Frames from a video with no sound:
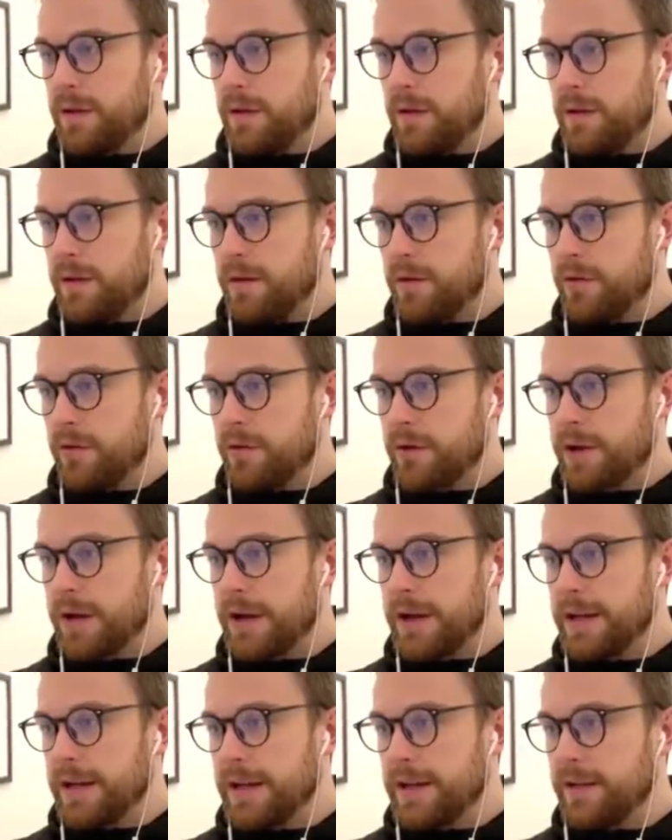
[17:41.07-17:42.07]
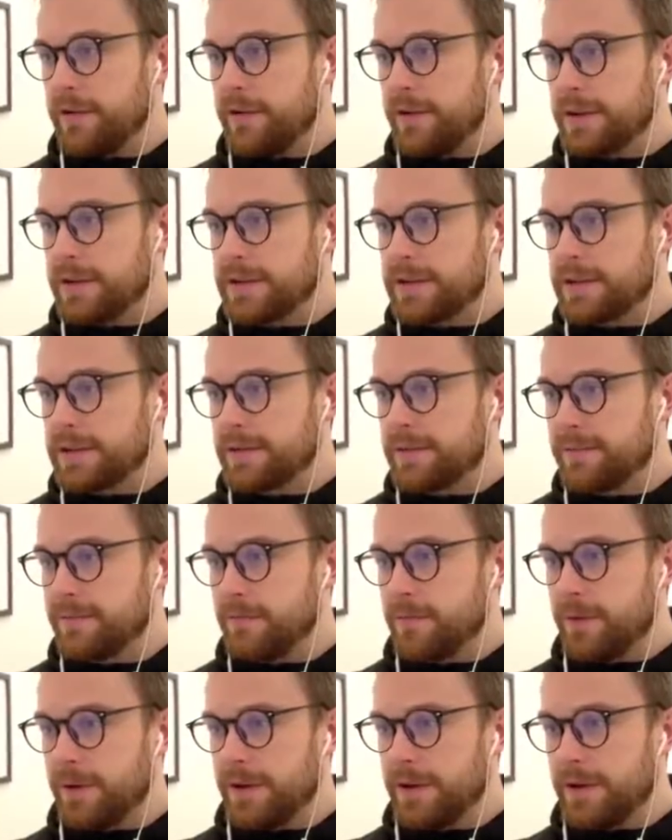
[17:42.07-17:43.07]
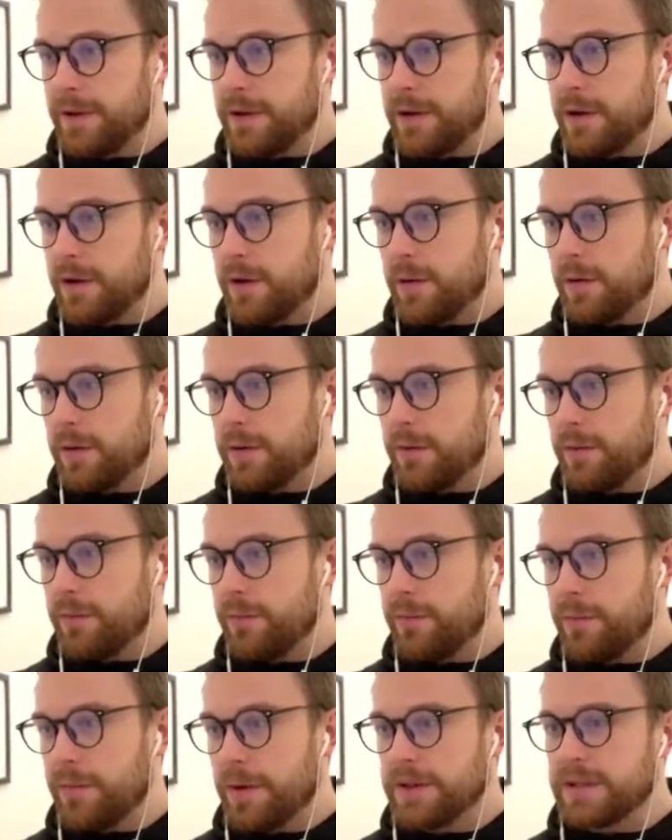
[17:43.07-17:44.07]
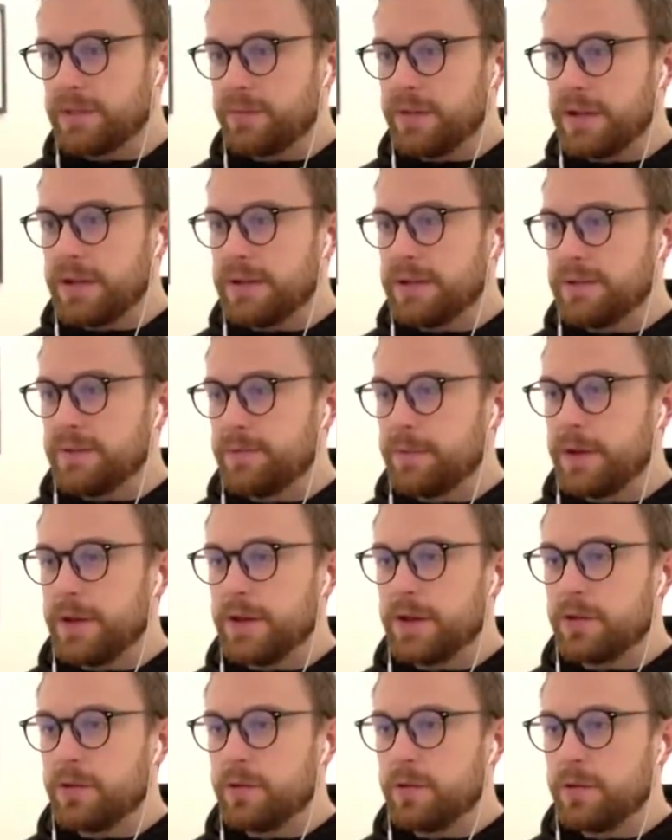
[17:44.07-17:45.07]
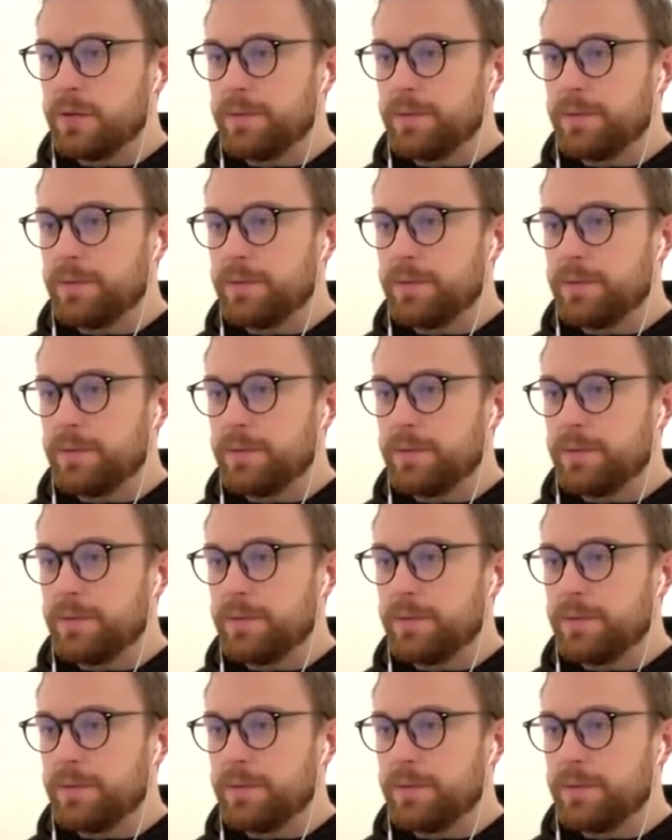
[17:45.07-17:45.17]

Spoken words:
Uruk-hai leader is, with a golden breastplate, really cool.